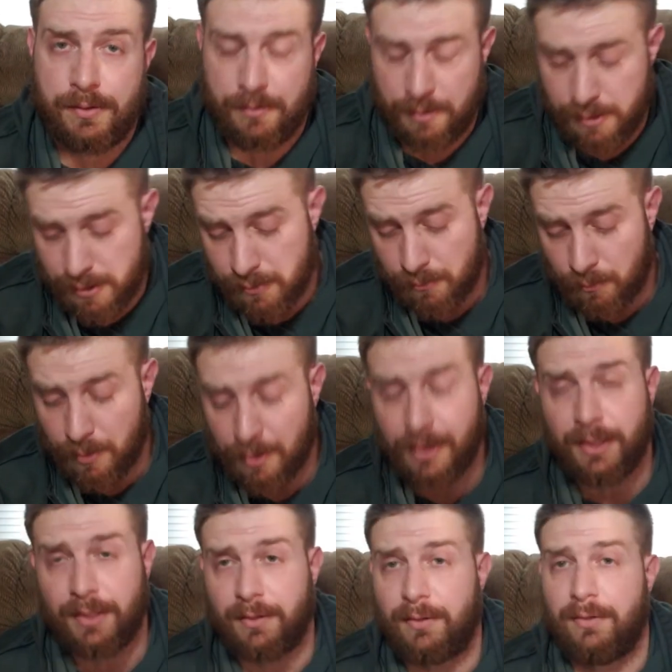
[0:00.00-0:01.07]
So this is really
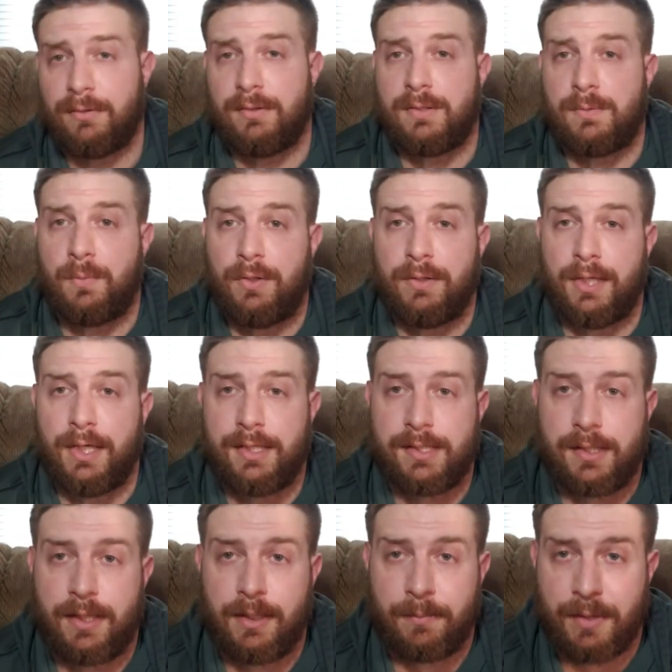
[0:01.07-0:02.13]
going to hurt the small
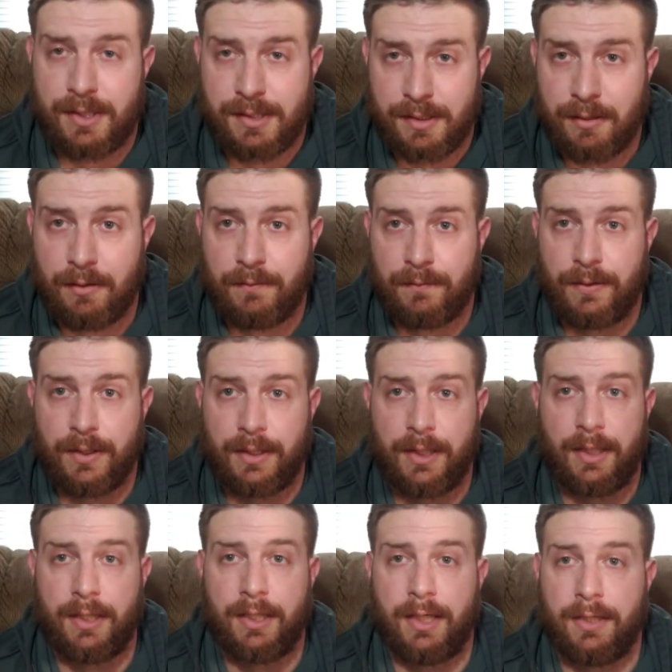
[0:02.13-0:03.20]
guys like myself that
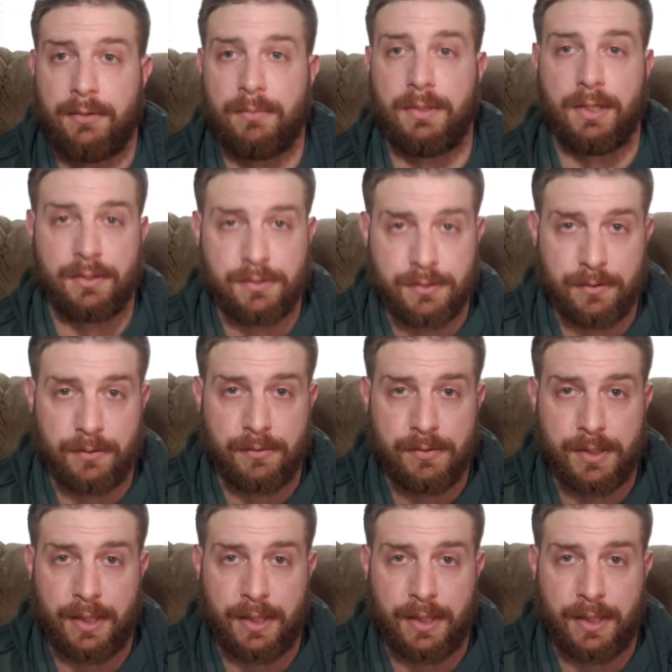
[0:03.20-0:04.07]
I do gun shows.